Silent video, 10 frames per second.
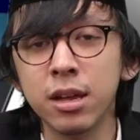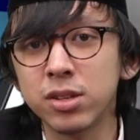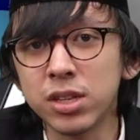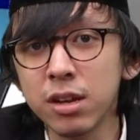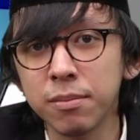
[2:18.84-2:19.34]
You
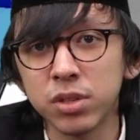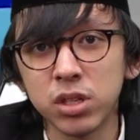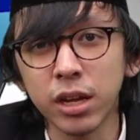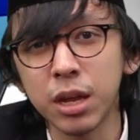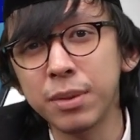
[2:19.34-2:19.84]
see,
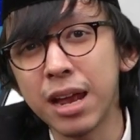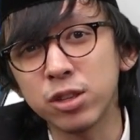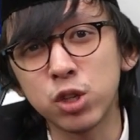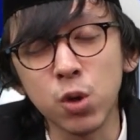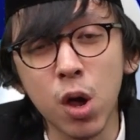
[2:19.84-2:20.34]
Chuck Imin
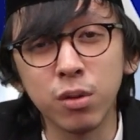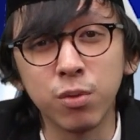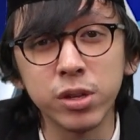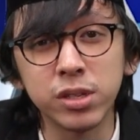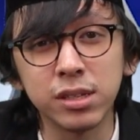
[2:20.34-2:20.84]
had strong
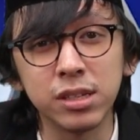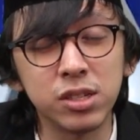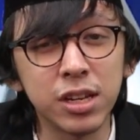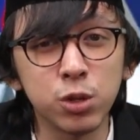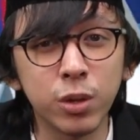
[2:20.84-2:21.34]
voices in
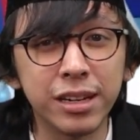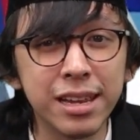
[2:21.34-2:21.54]
Central and